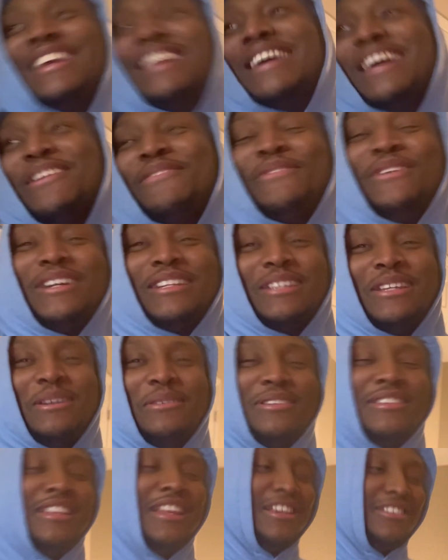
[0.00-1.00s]
kind of fucked up
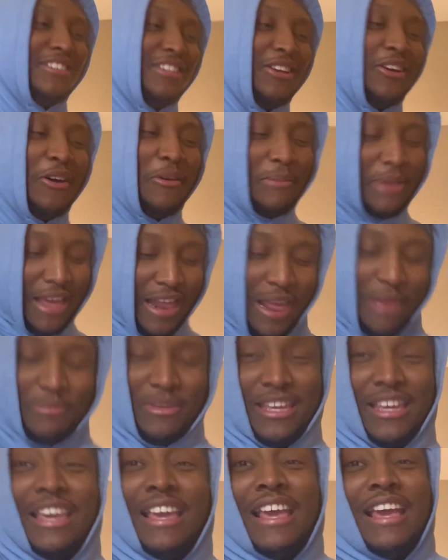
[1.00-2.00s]
because now she all mad at me.